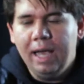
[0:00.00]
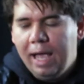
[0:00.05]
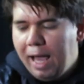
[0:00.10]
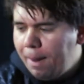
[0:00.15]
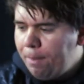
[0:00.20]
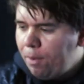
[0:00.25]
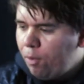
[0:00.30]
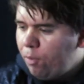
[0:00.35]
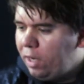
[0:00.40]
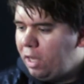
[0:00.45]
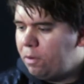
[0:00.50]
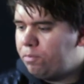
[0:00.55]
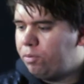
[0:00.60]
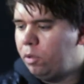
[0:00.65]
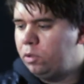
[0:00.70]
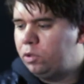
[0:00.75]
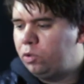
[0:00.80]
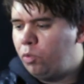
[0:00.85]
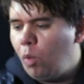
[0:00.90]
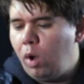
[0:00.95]
How about when I
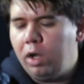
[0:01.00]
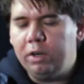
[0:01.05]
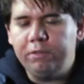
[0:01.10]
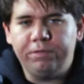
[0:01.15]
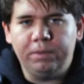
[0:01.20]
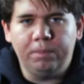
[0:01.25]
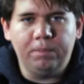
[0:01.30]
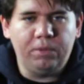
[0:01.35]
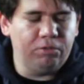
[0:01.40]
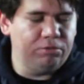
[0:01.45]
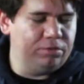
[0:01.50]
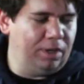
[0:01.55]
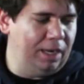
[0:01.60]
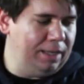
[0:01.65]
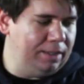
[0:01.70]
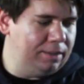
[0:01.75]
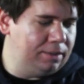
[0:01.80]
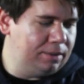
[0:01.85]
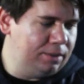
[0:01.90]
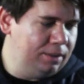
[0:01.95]
approach 1 from the
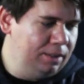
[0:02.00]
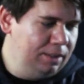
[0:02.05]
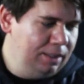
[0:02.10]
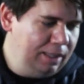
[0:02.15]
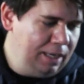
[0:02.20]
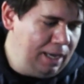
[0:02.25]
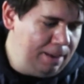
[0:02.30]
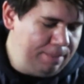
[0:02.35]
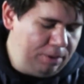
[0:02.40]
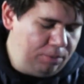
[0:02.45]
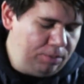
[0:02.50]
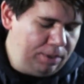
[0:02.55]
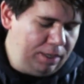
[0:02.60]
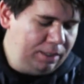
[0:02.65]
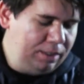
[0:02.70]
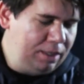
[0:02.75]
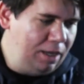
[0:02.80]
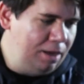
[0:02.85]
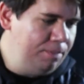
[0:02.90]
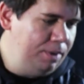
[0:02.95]
right? How about when I
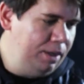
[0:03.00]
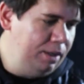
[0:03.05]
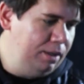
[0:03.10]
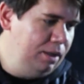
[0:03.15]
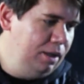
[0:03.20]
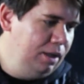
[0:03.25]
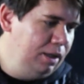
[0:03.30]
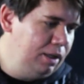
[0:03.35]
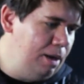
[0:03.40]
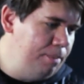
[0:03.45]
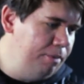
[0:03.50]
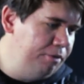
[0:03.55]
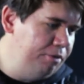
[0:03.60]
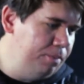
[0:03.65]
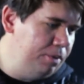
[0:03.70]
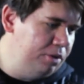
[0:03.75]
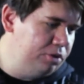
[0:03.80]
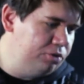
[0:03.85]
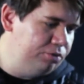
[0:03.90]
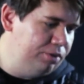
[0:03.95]
come in
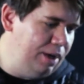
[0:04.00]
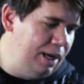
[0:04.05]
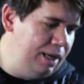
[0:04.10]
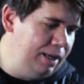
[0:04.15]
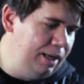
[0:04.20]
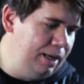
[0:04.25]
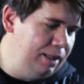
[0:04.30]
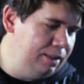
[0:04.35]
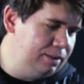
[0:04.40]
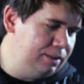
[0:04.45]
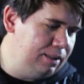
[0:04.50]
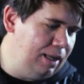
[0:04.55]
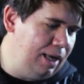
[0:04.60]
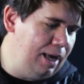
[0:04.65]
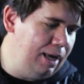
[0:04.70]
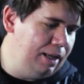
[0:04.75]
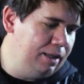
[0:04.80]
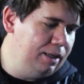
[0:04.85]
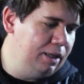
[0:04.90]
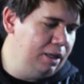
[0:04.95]
from this right-hand
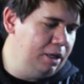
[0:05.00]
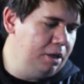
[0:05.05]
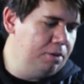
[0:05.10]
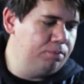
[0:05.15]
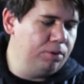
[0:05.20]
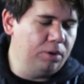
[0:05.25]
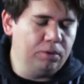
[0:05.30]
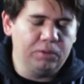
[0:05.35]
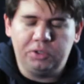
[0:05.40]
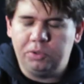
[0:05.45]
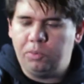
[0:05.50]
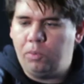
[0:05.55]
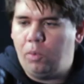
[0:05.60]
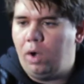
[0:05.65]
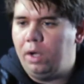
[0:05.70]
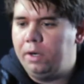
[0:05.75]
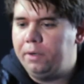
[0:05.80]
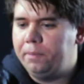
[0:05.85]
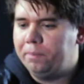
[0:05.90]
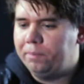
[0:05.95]
side and I approach 1?
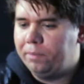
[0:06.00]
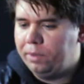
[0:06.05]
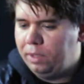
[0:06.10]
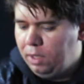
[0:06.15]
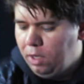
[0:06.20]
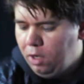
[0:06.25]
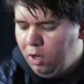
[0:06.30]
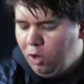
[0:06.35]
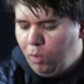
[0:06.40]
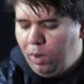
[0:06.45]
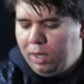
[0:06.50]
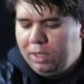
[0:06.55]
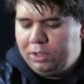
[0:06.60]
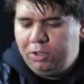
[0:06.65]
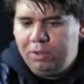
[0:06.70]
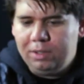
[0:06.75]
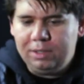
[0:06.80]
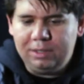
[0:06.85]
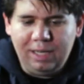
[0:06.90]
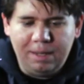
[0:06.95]
Well, let's
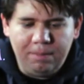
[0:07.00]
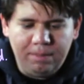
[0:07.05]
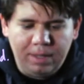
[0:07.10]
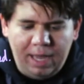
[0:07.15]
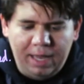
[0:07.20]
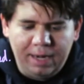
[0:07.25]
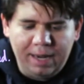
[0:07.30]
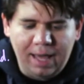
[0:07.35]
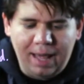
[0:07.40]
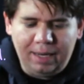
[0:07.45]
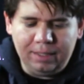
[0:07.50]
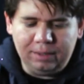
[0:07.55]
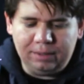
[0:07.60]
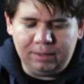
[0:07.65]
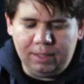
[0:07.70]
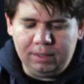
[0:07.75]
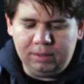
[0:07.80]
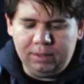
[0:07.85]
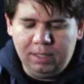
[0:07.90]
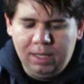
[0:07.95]
do the same
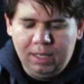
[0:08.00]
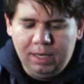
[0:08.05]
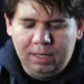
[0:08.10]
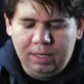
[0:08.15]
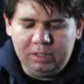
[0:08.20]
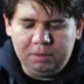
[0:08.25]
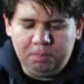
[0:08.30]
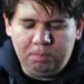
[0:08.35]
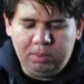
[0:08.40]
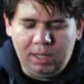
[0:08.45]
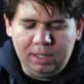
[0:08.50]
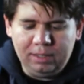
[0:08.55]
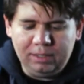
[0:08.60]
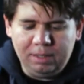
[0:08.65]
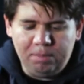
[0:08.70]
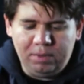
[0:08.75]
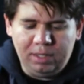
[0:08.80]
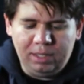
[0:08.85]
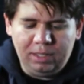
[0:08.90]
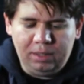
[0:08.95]
analysis. Let's plug
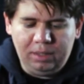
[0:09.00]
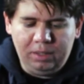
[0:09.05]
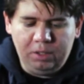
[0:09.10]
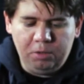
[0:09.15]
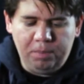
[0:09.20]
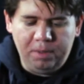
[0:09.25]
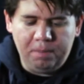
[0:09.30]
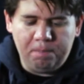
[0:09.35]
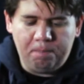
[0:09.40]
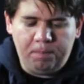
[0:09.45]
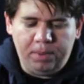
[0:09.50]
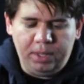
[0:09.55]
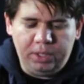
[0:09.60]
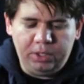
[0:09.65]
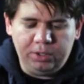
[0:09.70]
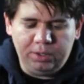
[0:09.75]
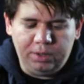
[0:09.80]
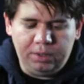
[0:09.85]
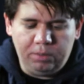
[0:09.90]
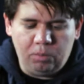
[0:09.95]
something a little bit
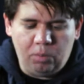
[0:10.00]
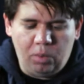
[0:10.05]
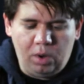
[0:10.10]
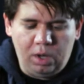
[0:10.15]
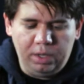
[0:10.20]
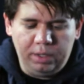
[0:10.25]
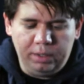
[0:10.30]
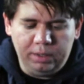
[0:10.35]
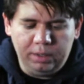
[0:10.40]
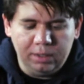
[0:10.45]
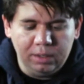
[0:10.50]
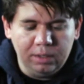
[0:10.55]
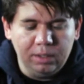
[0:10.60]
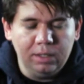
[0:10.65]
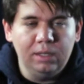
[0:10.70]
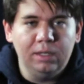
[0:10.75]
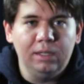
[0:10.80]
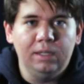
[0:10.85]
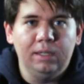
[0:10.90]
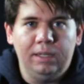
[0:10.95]
bigger than 1
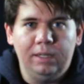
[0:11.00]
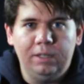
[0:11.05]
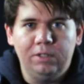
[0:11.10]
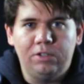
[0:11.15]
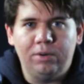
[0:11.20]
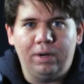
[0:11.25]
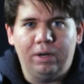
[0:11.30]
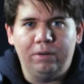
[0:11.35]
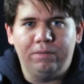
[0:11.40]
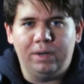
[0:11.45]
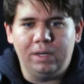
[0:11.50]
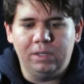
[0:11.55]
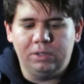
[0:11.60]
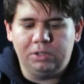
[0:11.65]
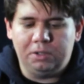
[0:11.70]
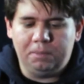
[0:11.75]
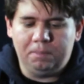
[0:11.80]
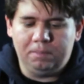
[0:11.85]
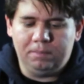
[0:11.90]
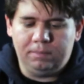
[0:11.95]
into our
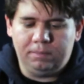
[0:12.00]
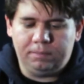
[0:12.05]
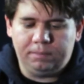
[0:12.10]
function.